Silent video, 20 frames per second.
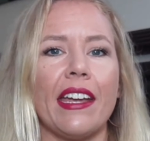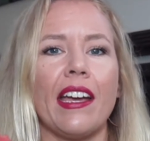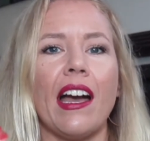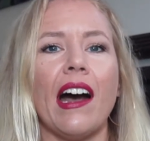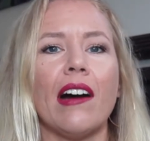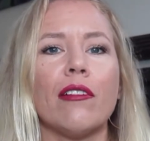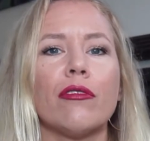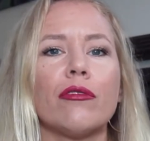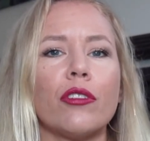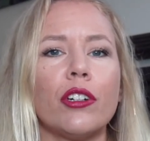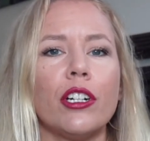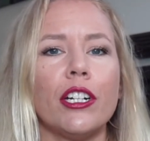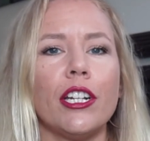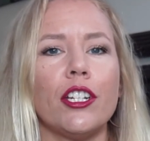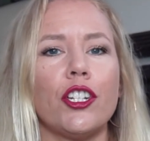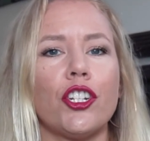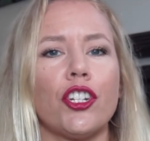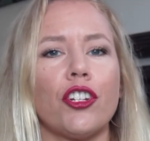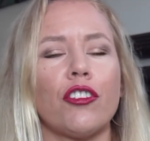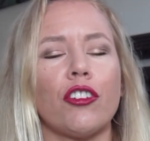
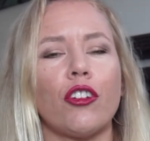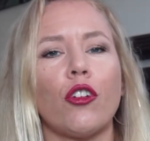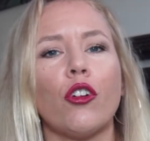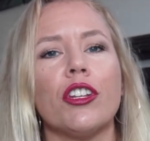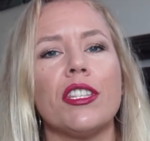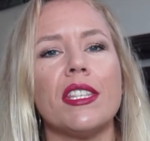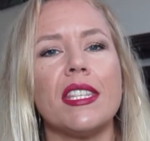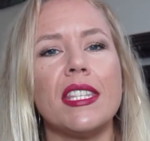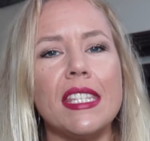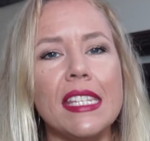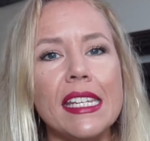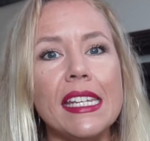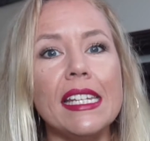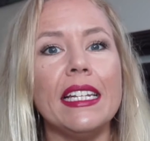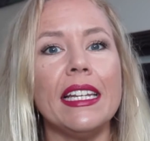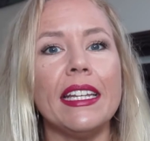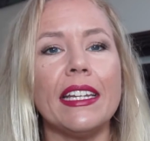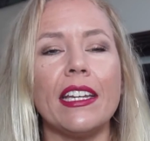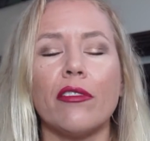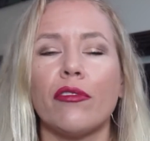coverage
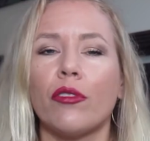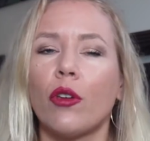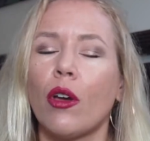concealing if